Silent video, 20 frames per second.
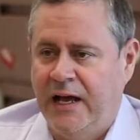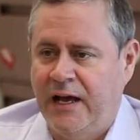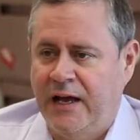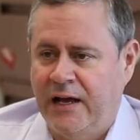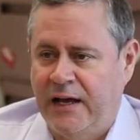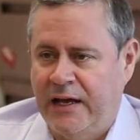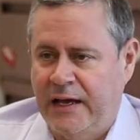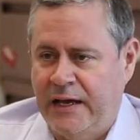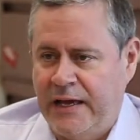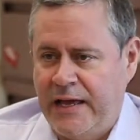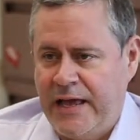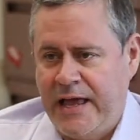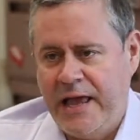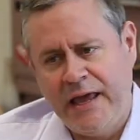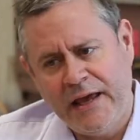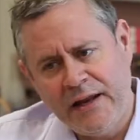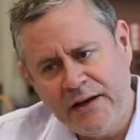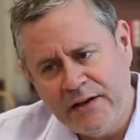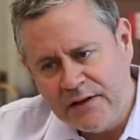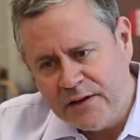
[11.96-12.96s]

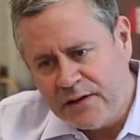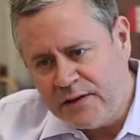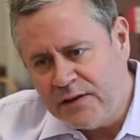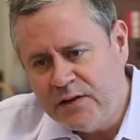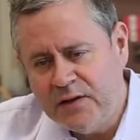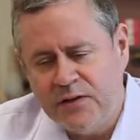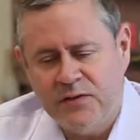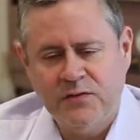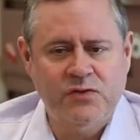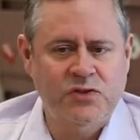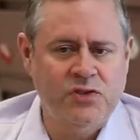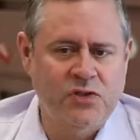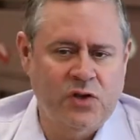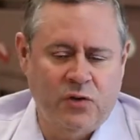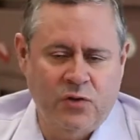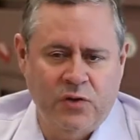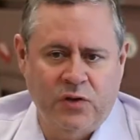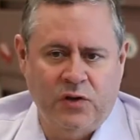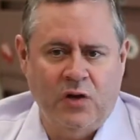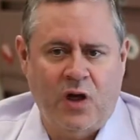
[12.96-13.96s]
And
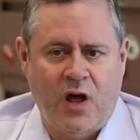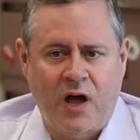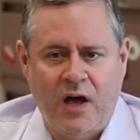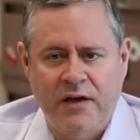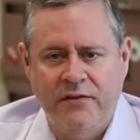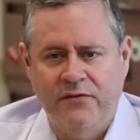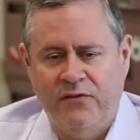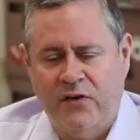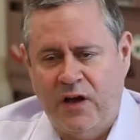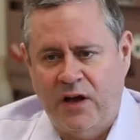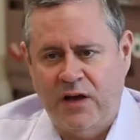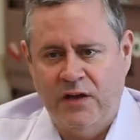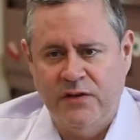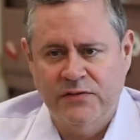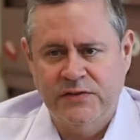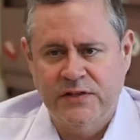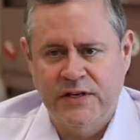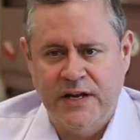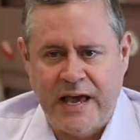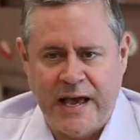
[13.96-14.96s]
so the law
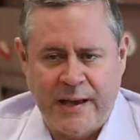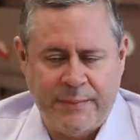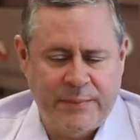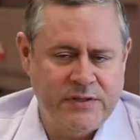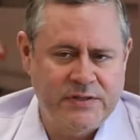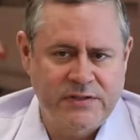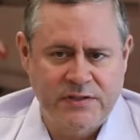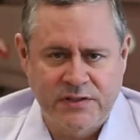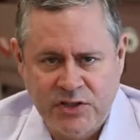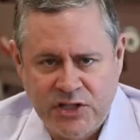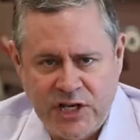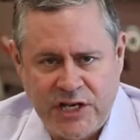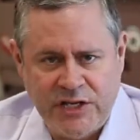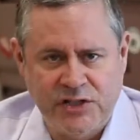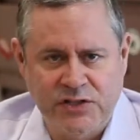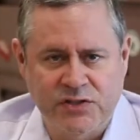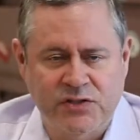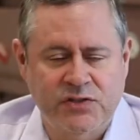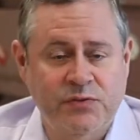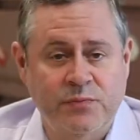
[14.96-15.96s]
evolves and happens and
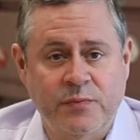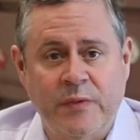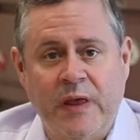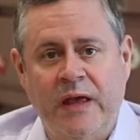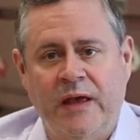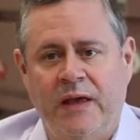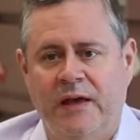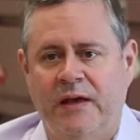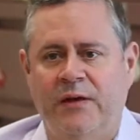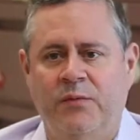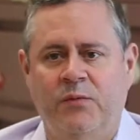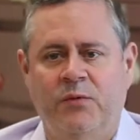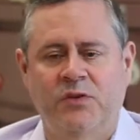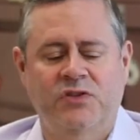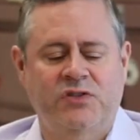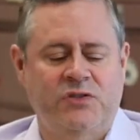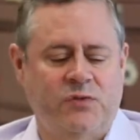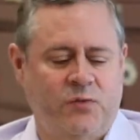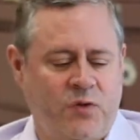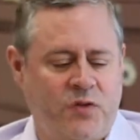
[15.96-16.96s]
changes. And
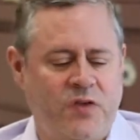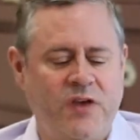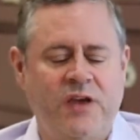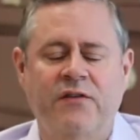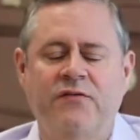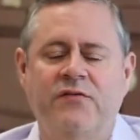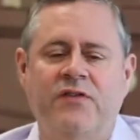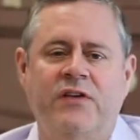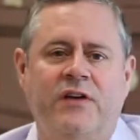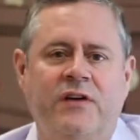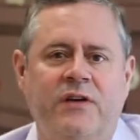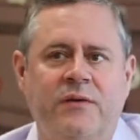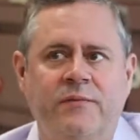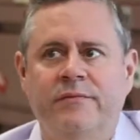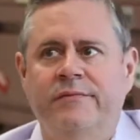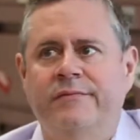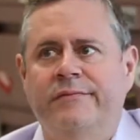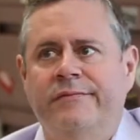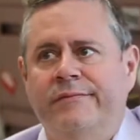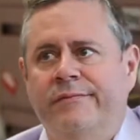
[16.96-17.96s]
we're think of the
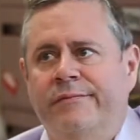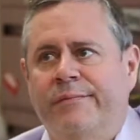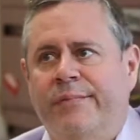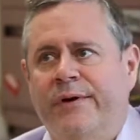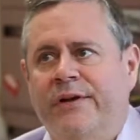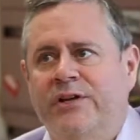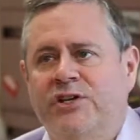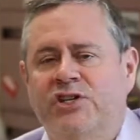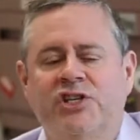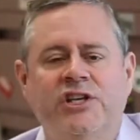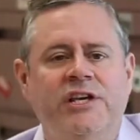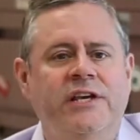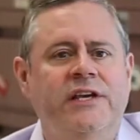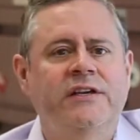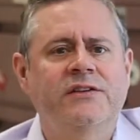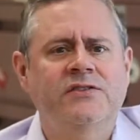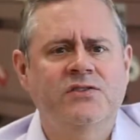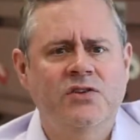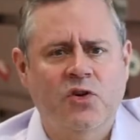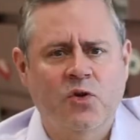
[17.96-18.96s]
British
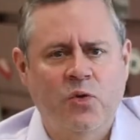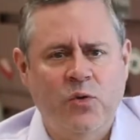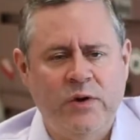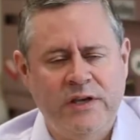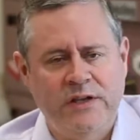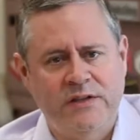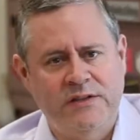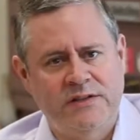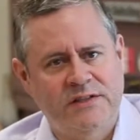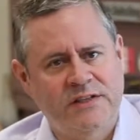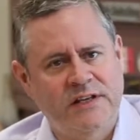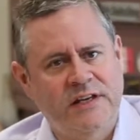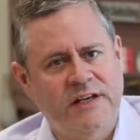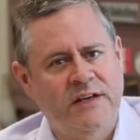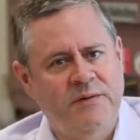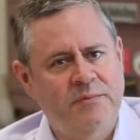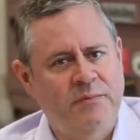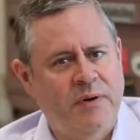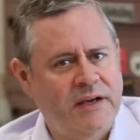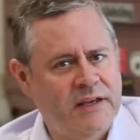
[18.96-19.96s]
kings and queens sitting
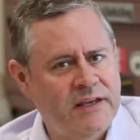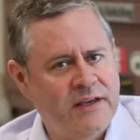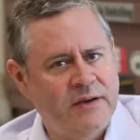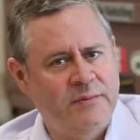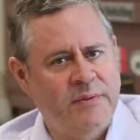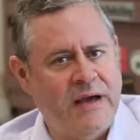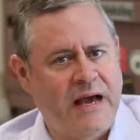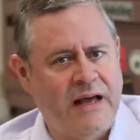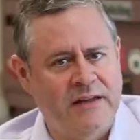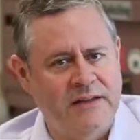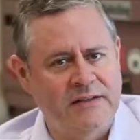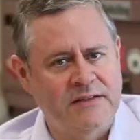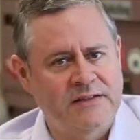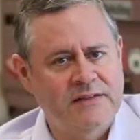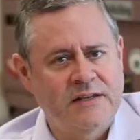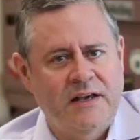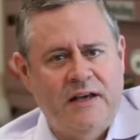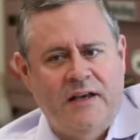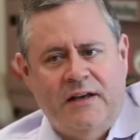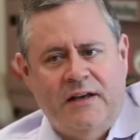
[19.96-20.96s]
in Buckingham Palace.